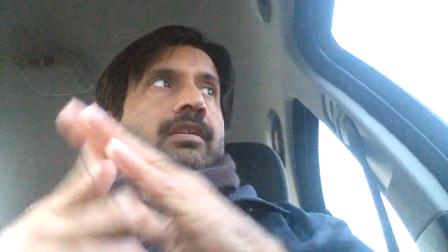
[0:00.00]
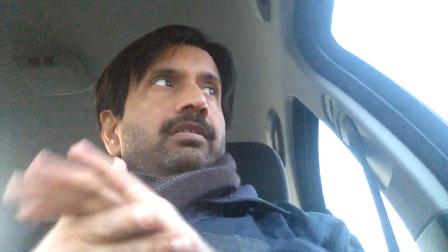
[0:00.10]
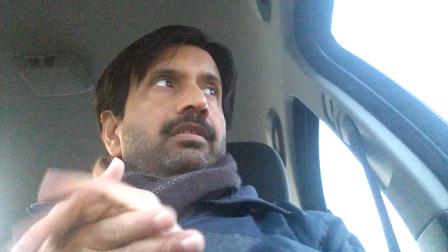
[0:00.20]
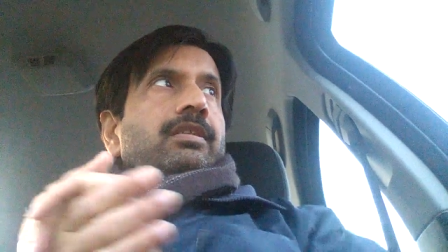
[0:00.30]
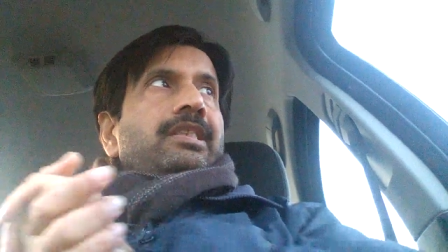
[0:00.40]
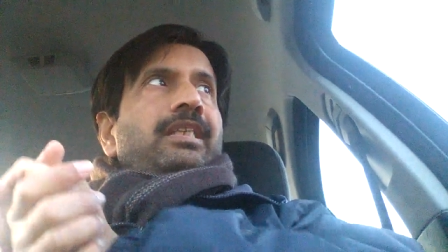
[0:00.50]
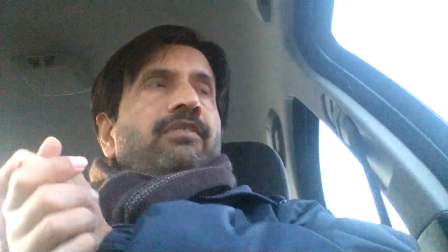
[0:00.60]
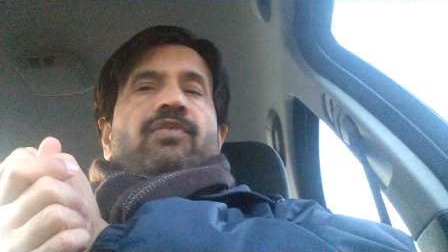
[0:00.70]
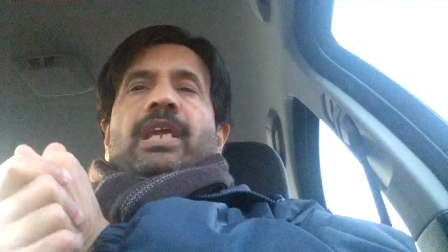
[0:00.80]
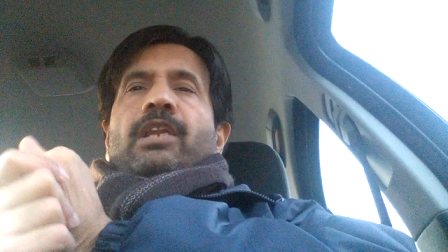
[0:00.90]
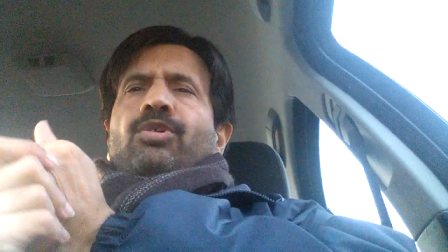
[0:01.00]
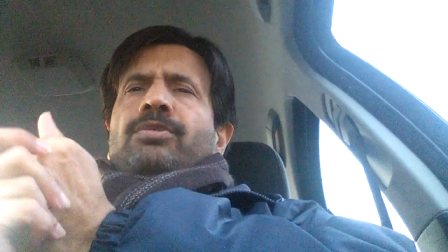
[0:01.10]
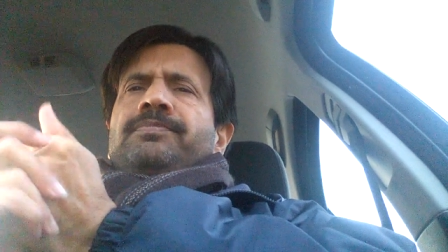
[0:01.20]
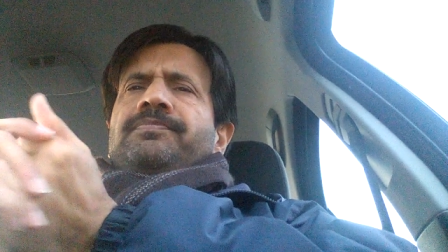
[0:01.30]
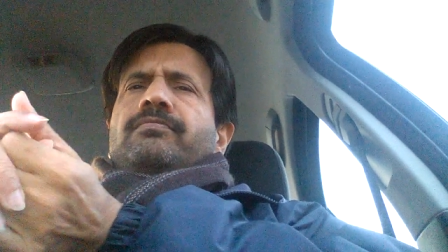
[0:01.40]
uh, they fail, you
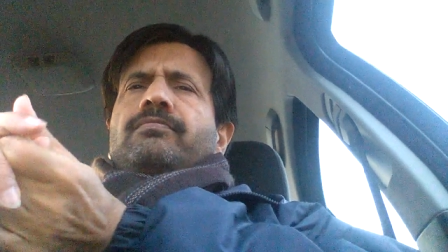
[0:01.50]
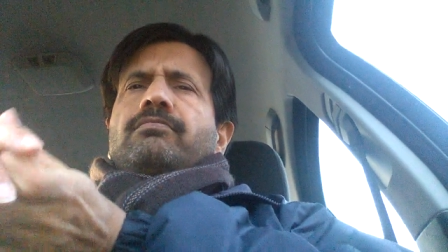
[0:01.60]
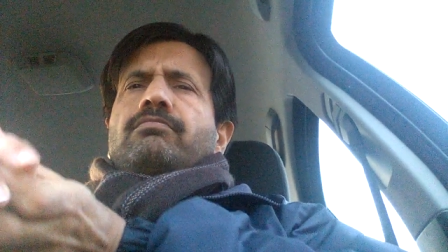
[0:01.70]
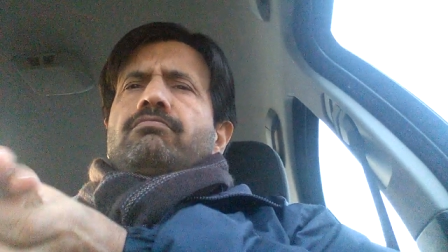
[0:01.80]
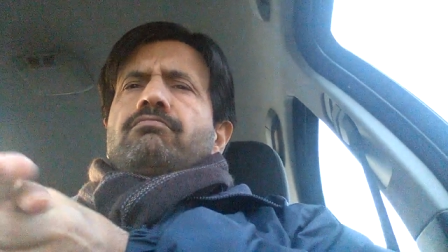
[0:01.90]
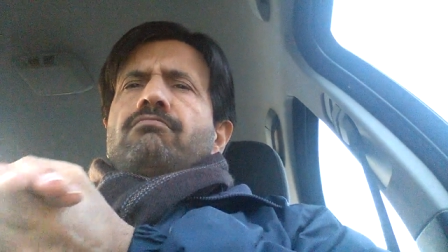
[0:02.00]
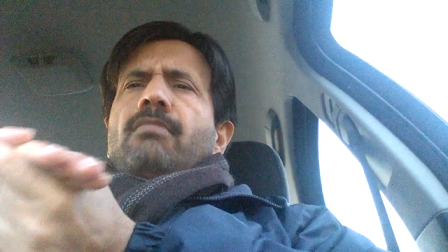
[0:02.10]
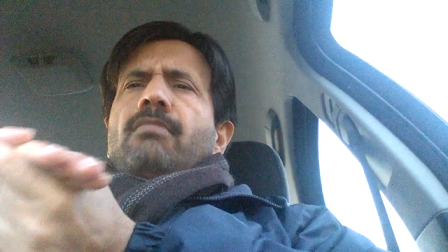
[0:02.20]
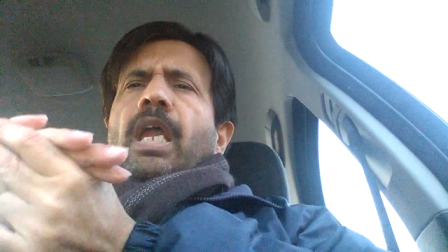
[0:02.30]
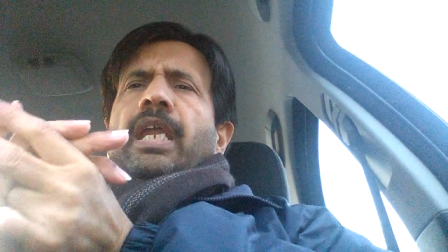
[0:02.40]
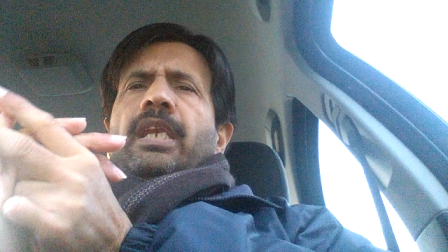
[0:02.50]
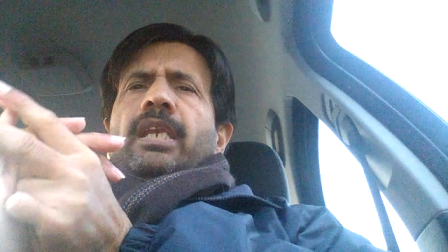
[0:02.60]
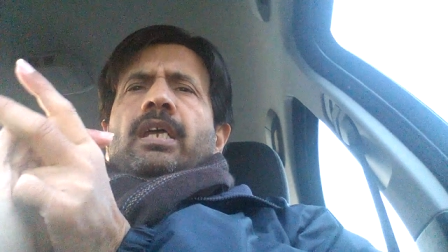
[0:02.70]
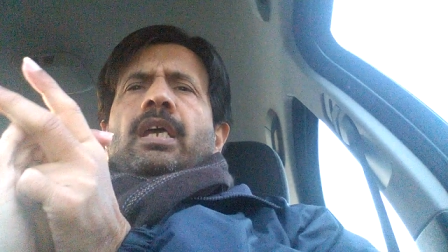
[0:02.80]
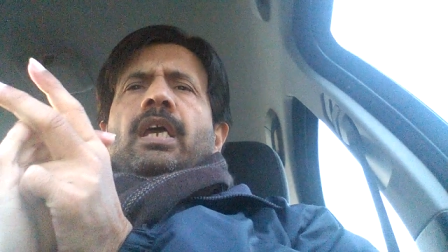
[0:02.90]
know. And
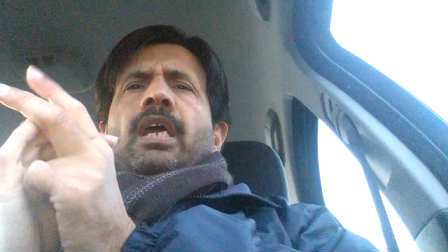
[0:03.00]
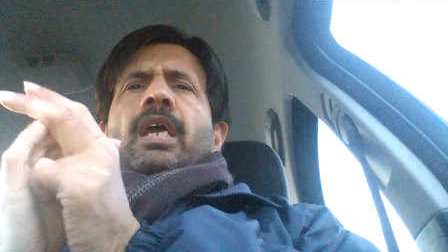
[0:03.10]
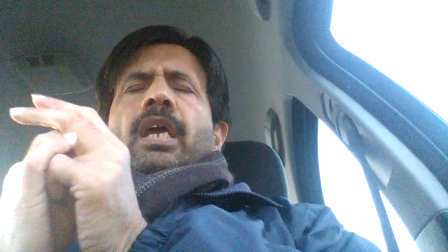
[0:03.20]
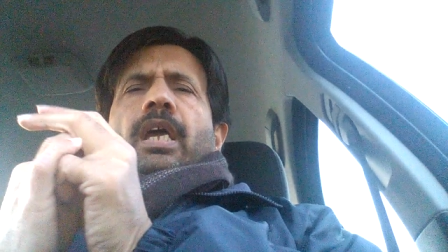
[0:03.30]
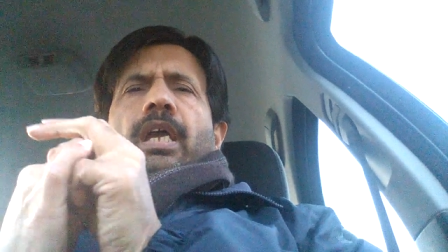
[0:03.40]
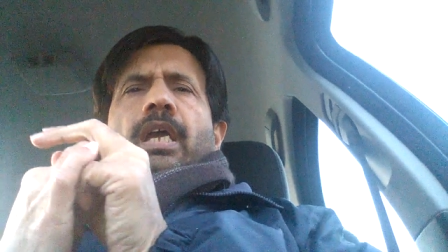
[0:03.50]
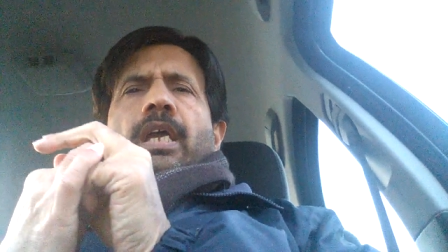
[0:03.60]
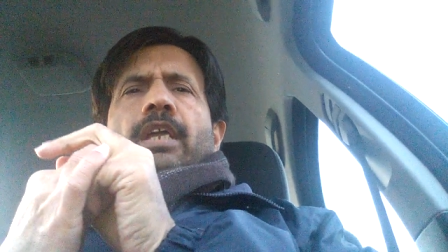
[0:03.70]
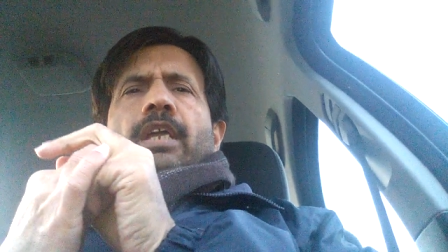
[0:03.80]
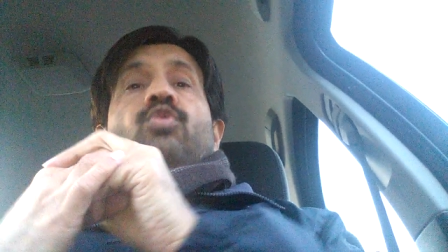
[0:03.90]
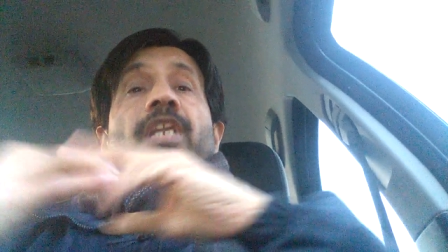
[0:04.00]
uh, uh, to